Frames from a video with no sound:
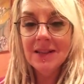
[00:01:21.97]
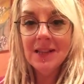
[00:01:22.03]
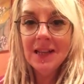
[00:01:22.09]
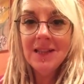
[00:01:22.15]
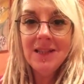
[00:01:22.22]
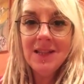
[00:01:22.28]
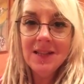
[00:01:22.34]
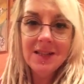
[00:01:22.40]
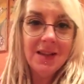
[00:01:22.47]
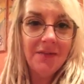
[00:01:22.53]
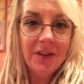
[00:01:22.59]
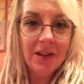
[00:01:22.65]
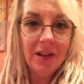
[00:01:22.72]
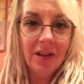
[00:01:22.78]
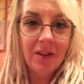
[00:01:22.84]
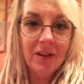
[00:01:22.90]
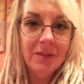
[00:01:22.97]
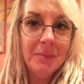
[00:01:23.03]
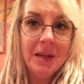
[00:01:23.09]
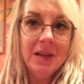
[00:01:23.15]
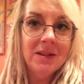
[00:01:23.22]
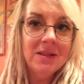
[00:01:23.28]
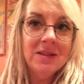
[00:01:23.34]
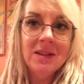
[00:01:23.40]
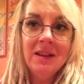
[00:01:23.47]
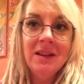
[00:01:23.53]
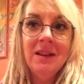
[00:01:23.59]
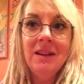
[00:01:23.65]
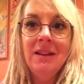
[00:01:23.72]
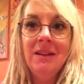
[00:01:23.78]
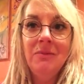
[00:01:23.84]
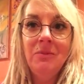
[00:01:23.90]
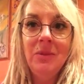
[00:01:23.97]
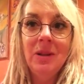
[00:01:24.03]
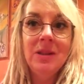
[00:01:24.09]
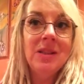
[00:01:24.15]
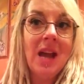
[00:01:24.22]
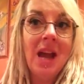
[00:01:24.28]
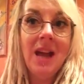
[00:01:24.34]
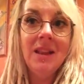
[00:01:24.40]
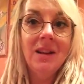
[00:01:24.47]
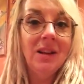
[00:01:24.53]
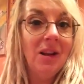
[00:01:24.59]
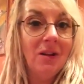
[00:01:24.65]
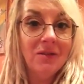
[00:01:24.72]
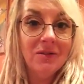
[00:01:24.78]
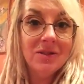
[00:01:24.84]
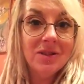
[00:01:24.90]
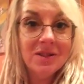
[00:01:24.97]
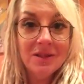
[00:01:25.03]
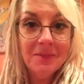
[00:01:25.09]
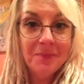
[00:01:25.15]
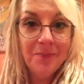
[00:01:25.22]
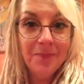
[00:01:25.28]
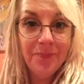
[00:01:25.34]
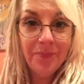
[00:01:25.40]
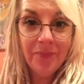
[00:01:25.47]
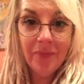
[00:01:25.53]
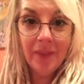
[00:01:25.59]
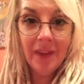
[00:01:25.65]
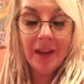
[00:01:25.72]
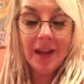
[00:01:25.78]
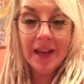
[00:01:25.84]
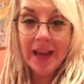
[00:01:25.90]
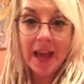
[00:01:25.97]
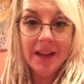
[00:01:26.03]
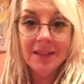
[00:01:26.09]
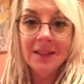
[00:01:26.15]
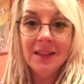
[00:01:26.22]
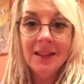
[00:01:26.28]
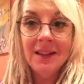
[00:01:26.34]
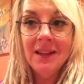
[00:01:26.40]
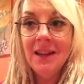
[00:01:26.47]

light at 7 o'clock because we'll turn the clocks again.